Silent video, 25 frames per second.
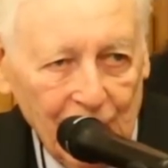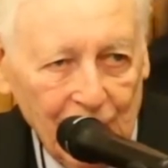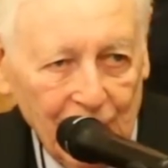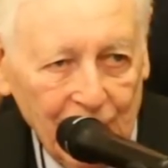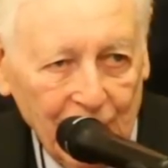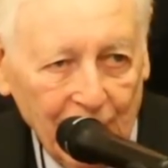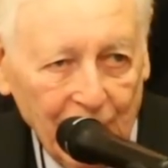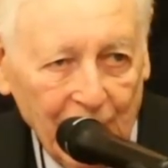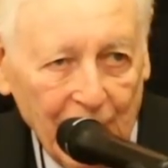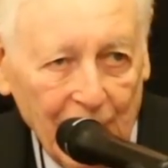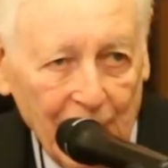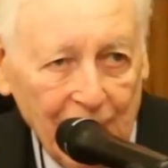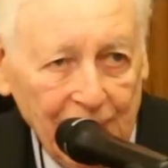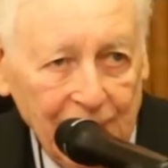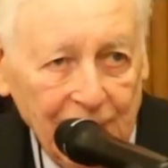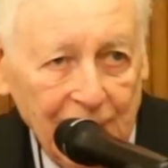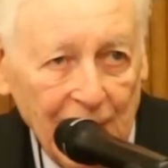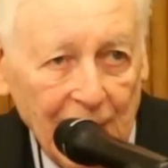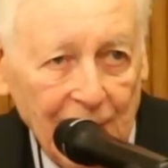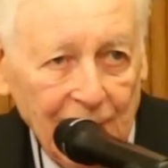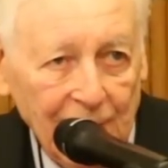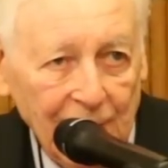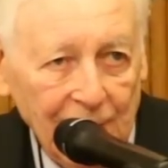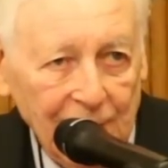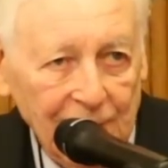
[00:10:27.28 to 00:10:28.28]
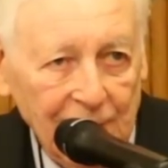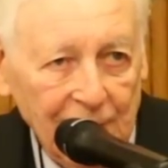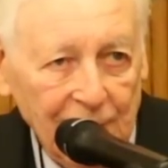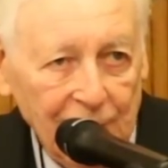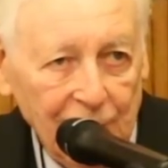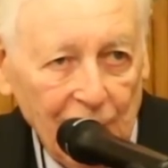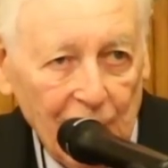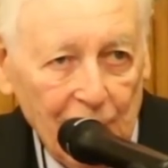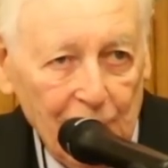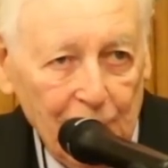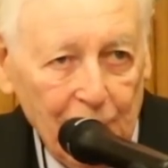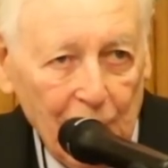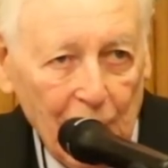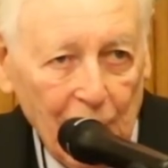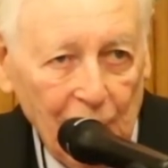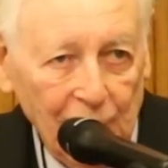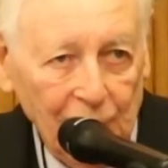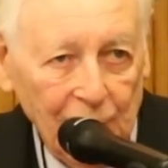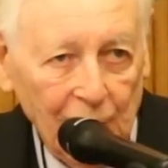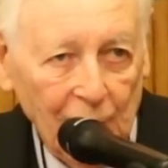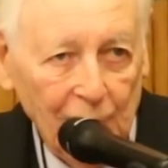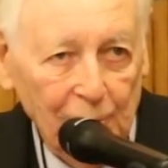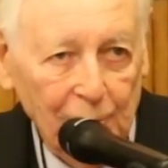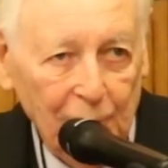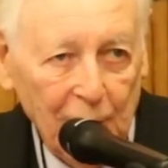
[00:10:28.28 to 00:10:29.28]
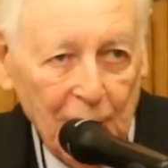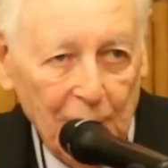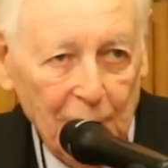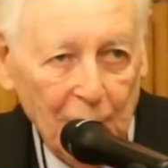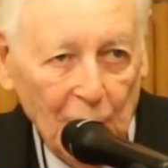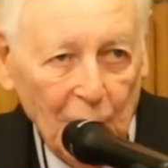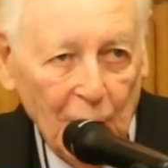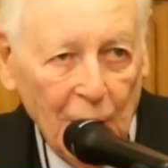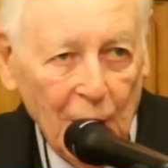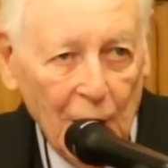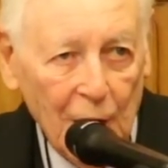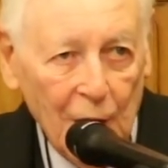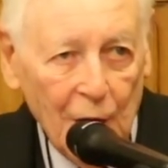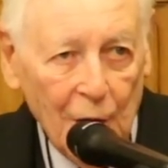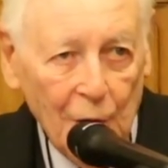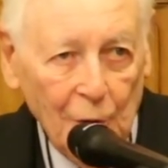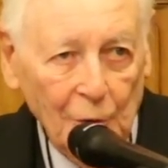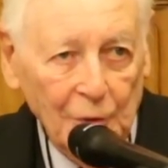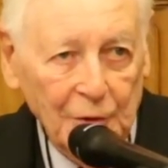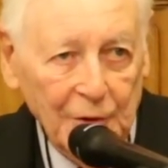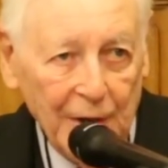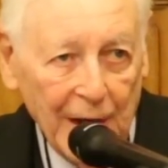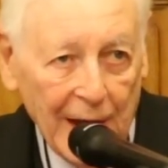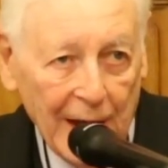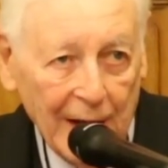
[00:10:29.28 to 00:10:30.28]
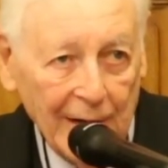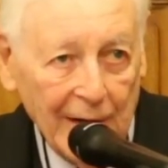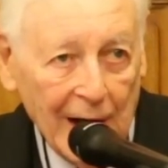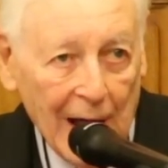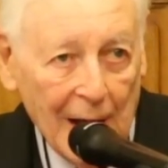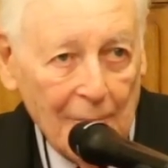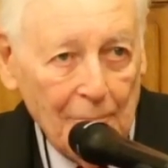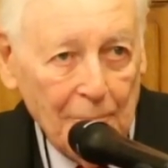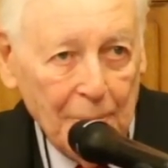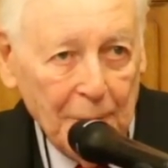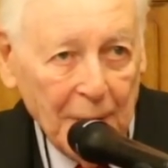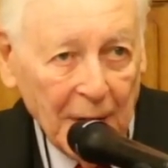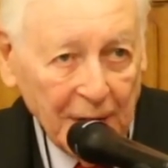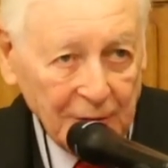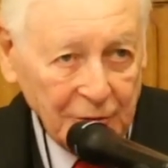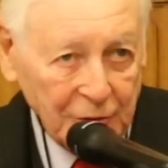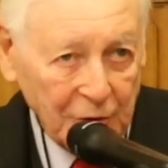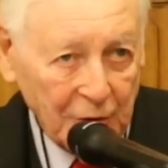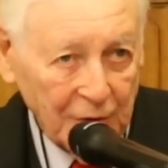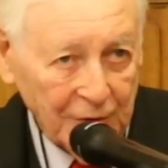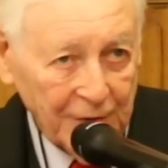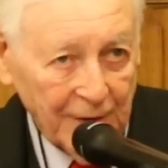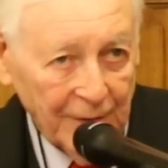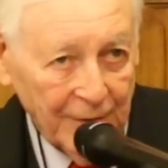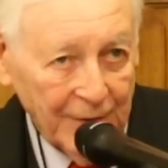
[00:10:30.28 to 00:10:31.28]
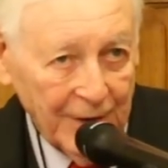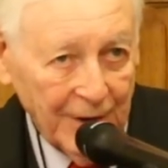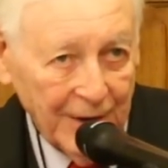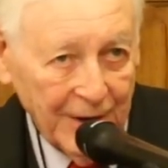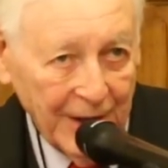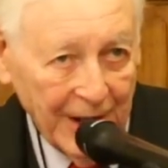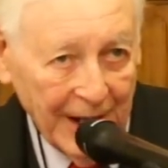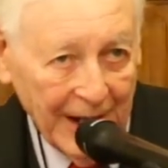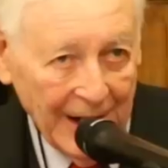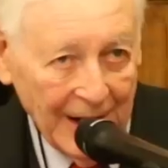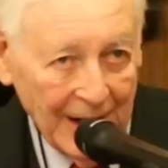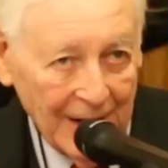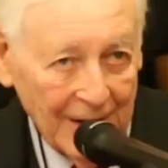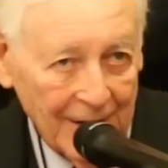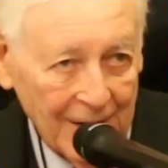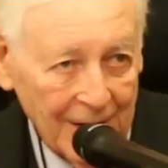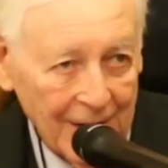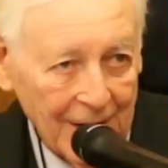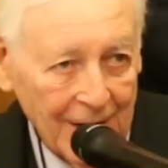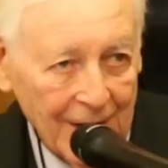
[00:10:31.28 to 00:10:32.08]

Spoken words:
Severe sentences are imposed on people who tear up pictures of the King.